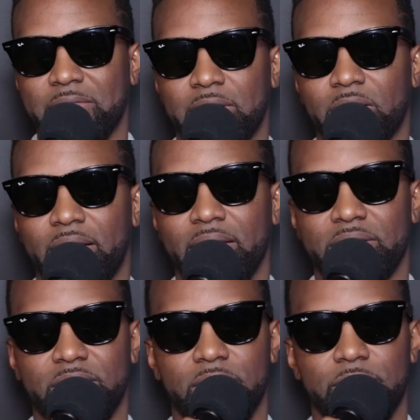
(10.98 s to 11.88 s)

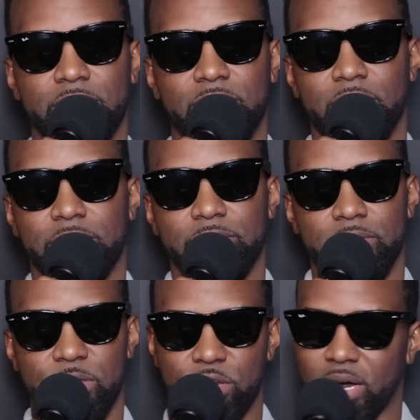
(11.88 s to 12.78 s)
variety
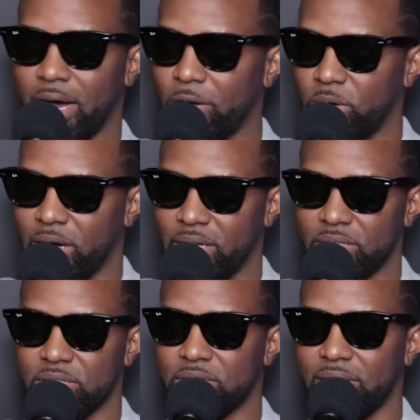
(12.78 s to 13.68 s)
of genre
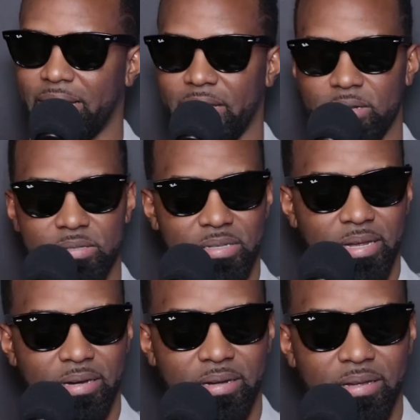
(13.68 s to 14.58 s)
and styles
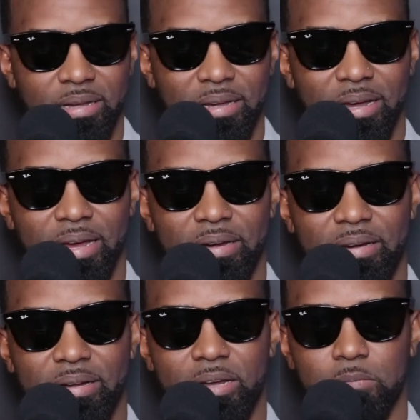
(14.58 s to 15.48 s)

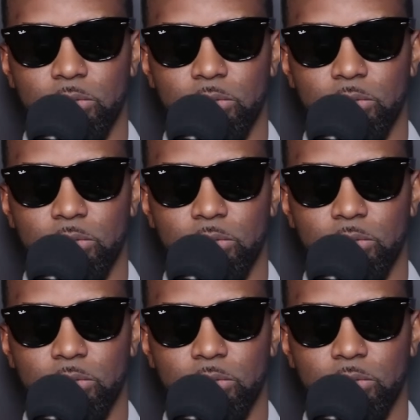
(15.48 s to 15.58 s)
and